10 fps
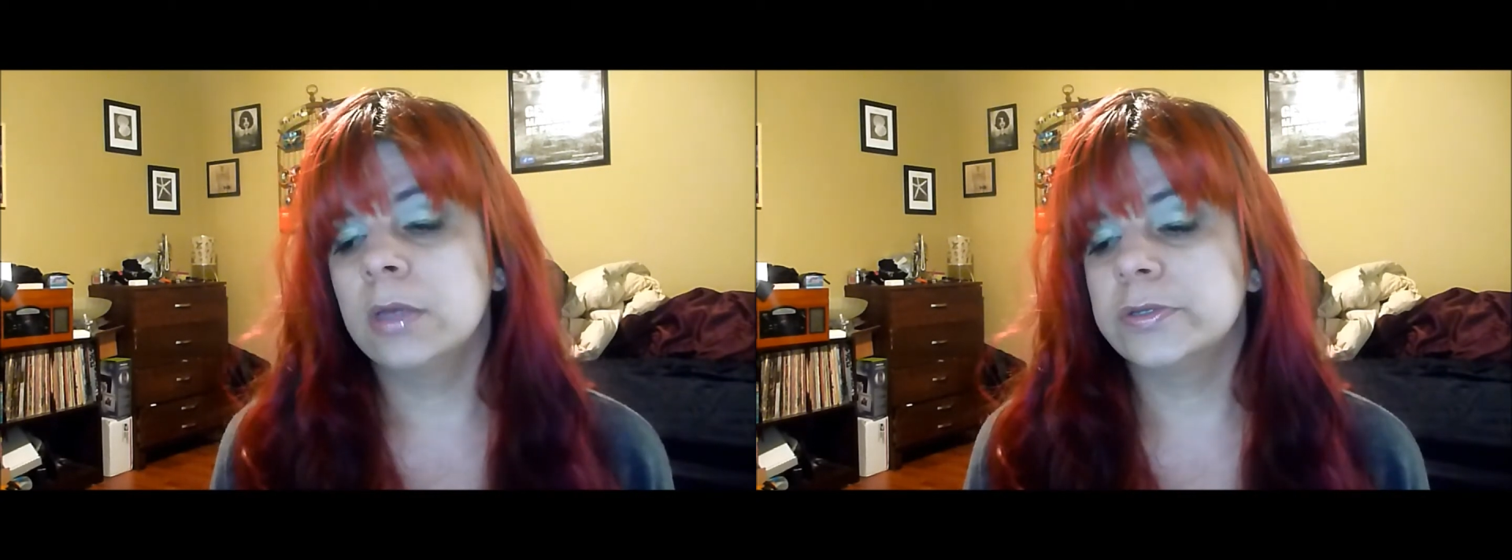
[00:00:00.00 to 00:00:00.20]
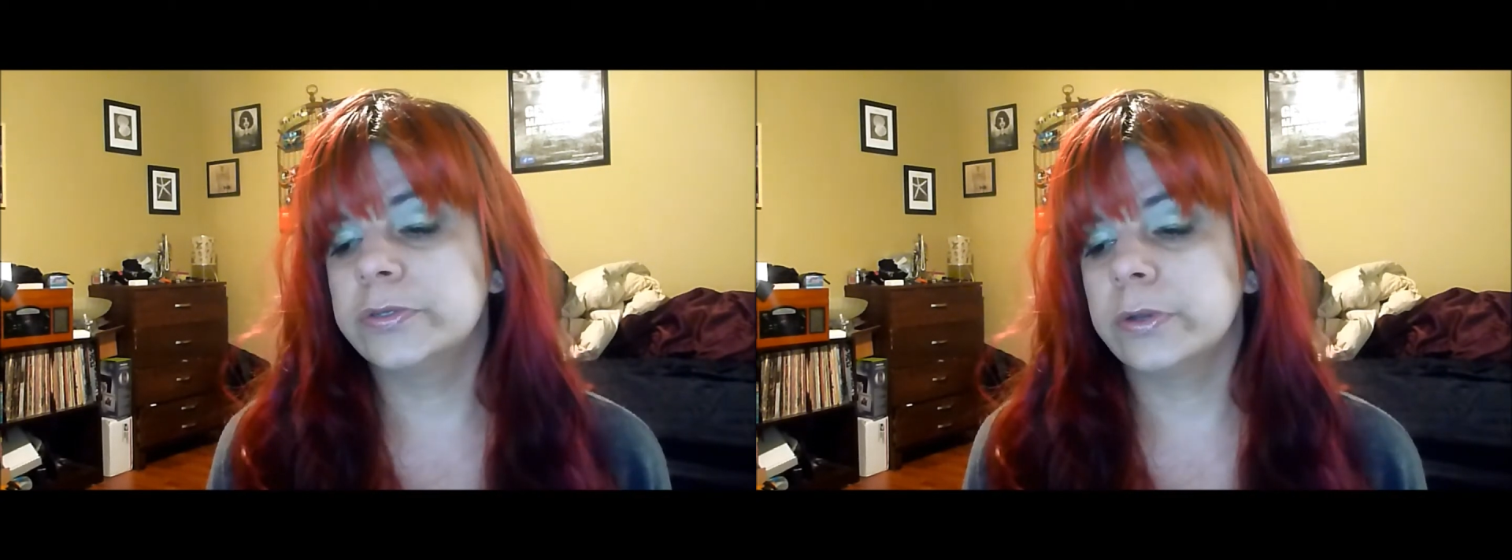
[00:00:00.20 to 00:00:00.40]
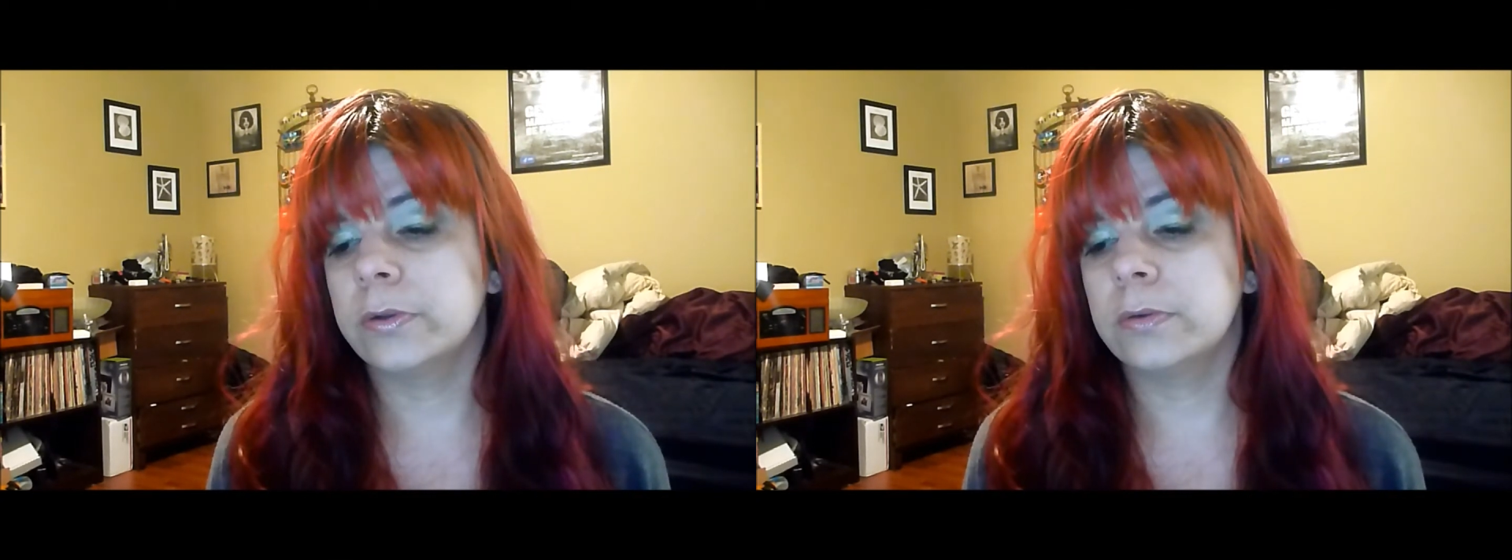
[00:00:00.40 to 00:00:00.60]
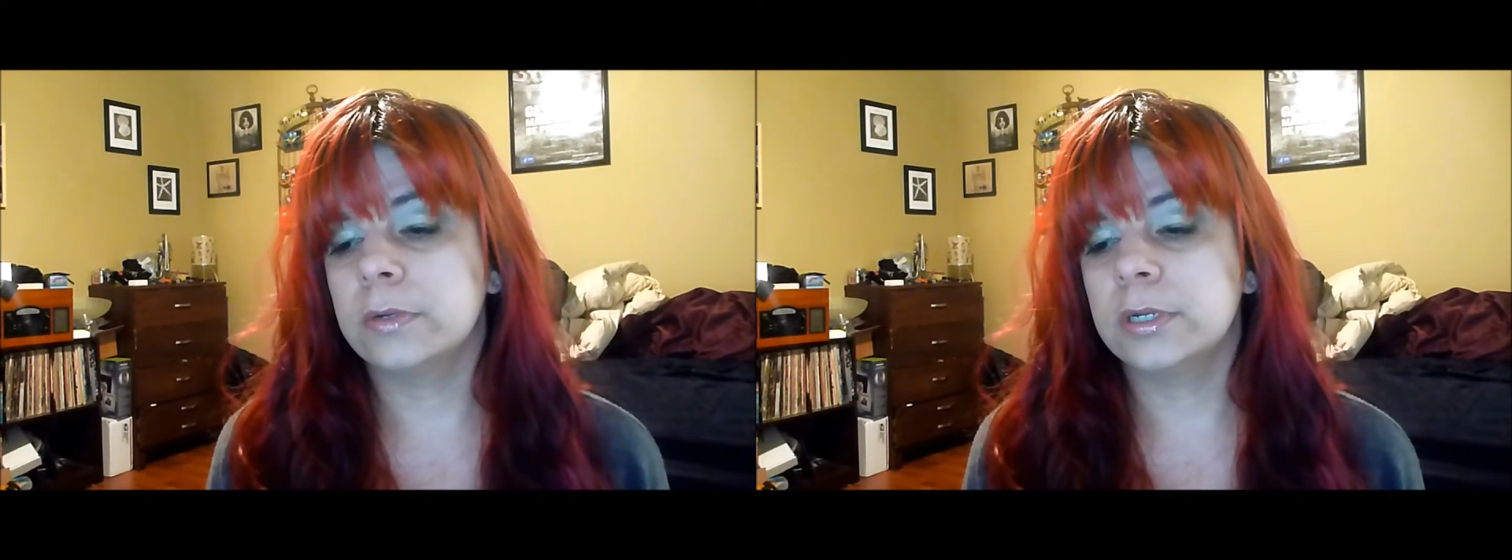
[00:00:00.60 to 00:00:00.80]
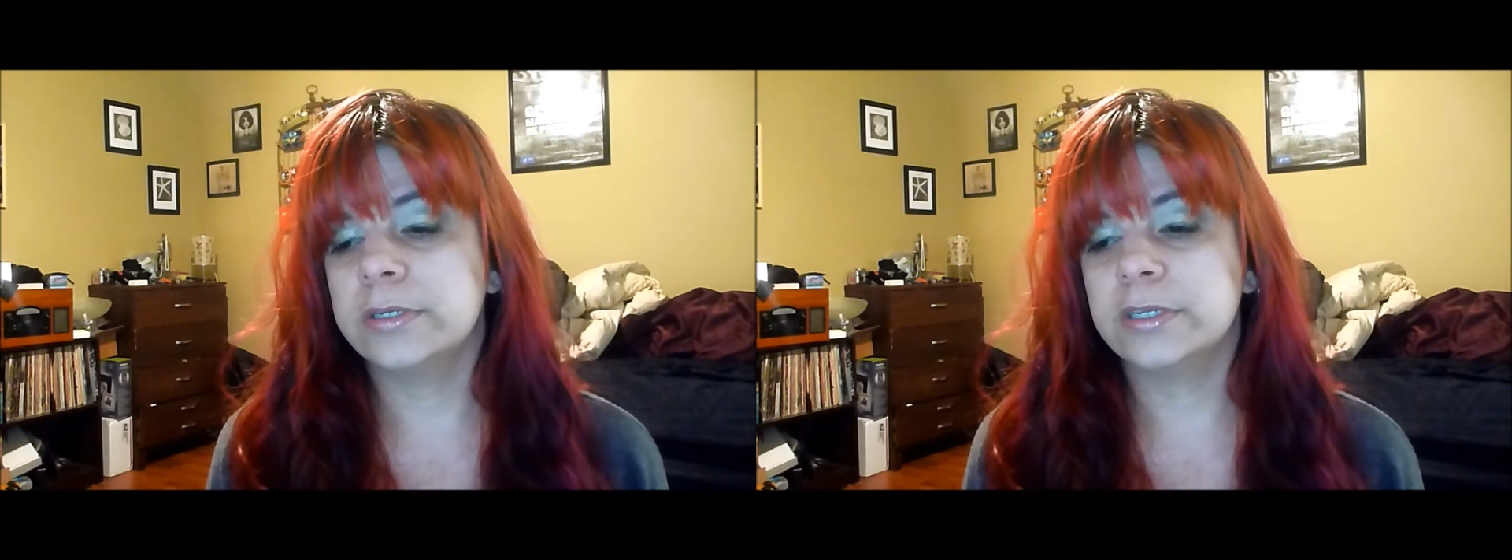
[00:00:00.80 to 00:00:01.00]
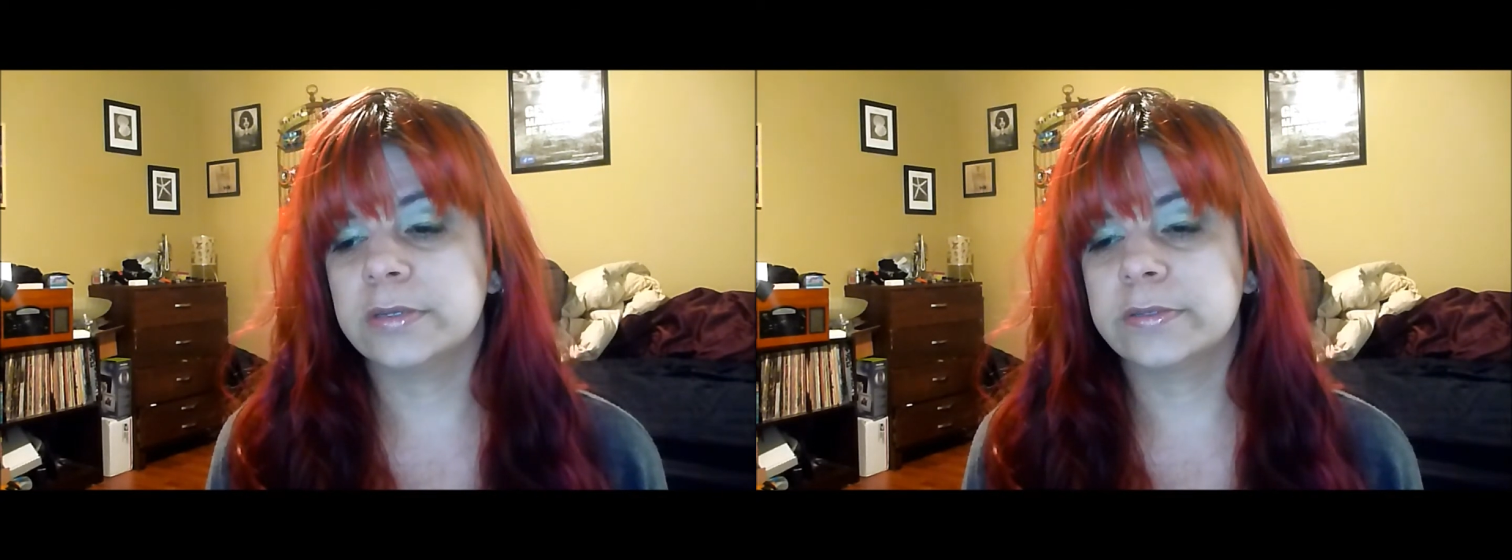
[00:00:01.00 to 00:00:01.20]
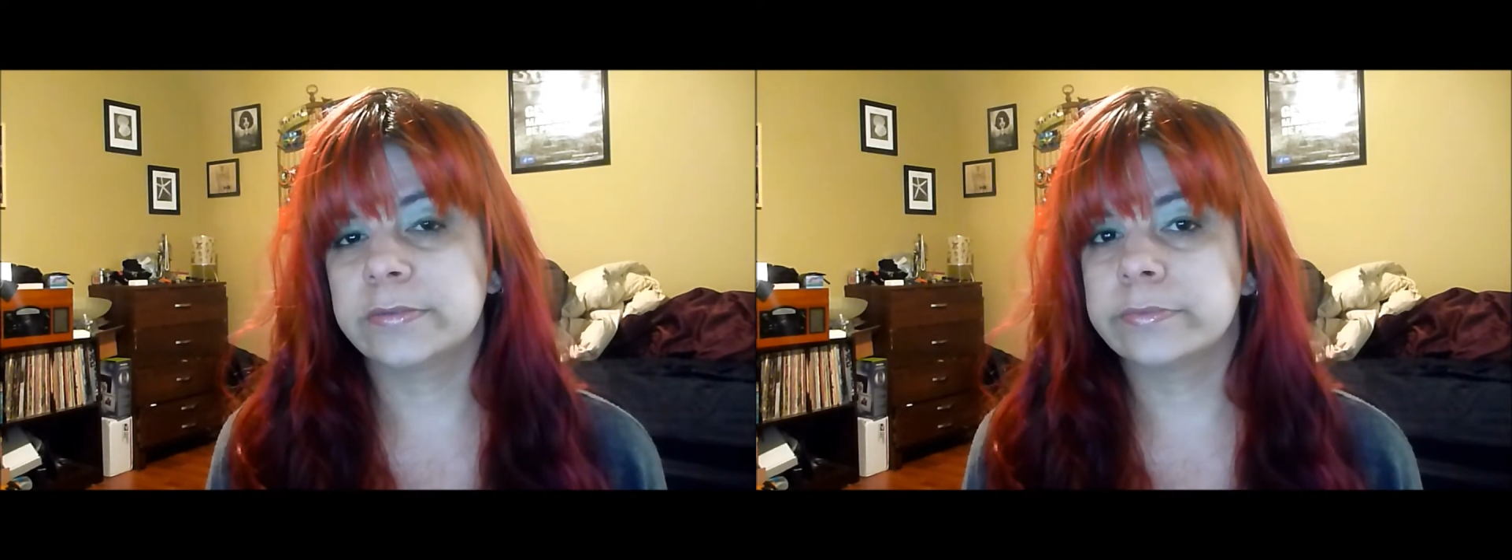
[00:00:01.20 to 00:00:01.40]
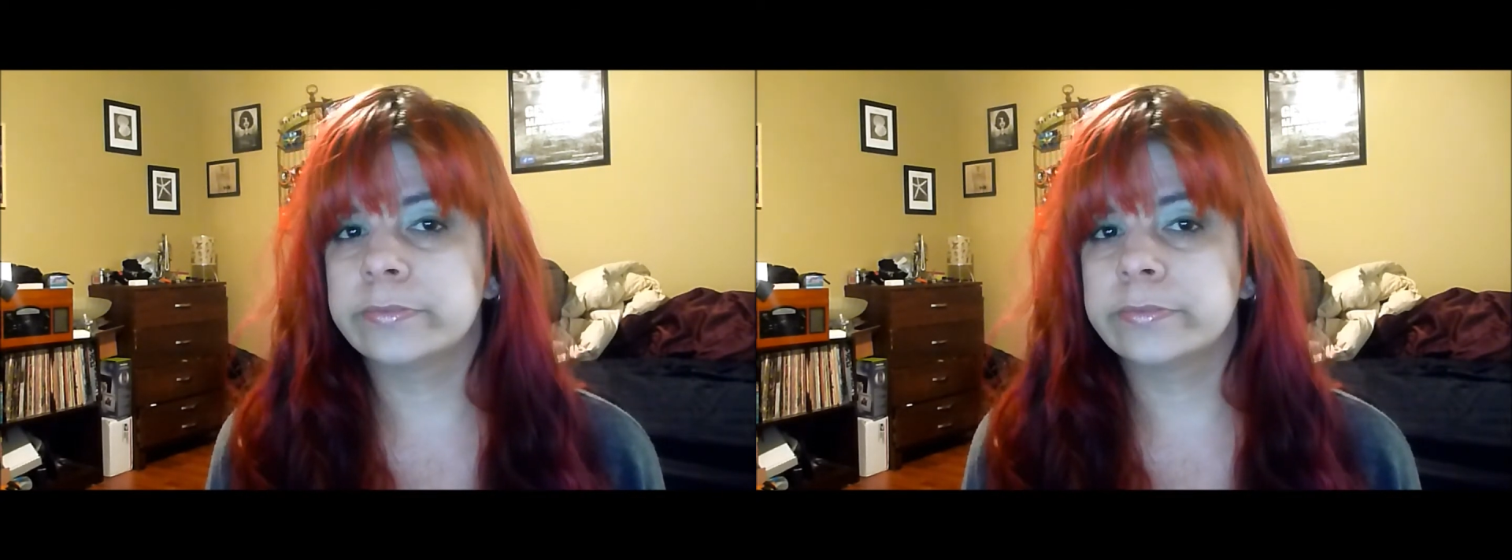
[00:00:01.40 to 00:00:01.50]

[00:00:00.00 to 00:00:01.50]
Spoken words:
So it's just